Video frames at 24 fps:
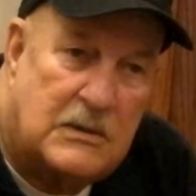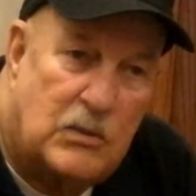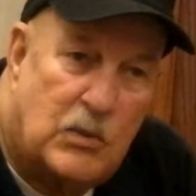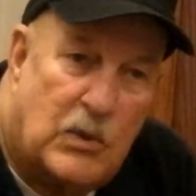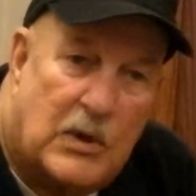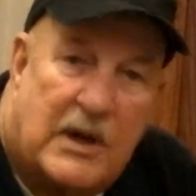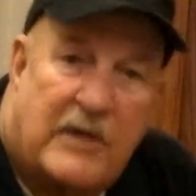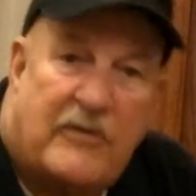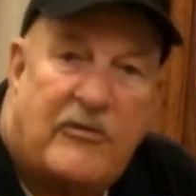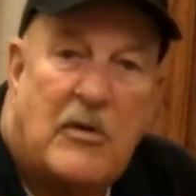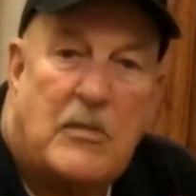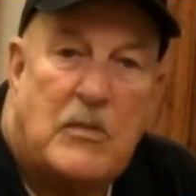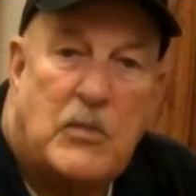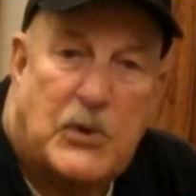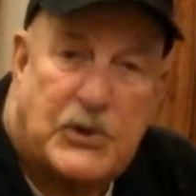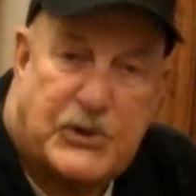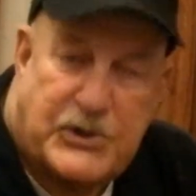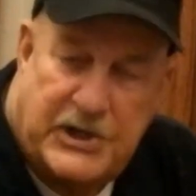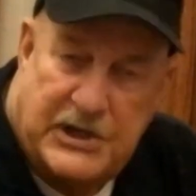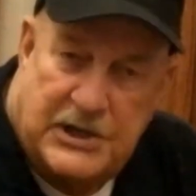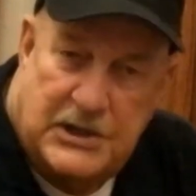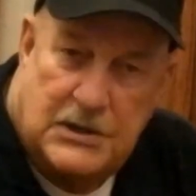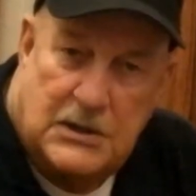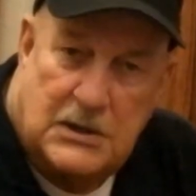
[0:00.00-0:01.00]
and one of them
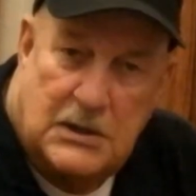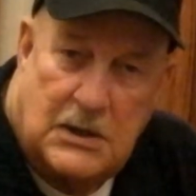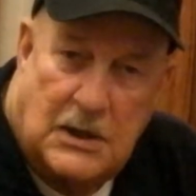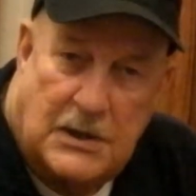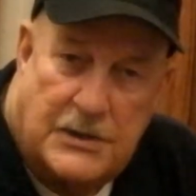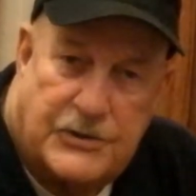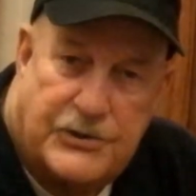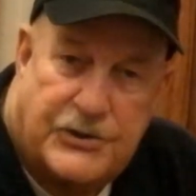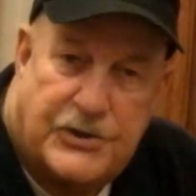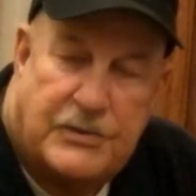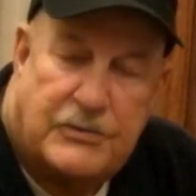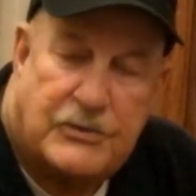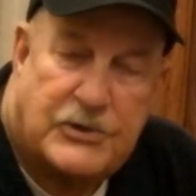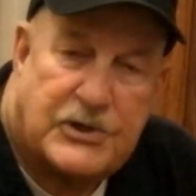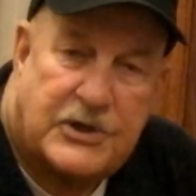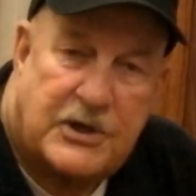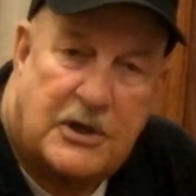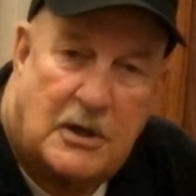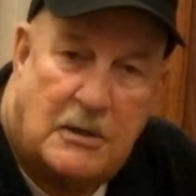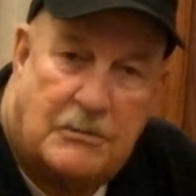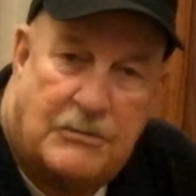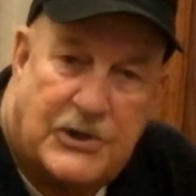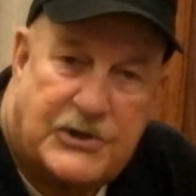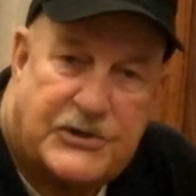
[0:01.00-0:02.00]
was ill, and she was
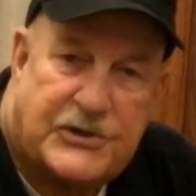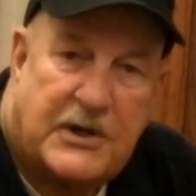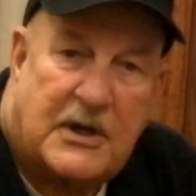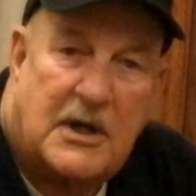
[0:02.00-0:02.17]
going to miss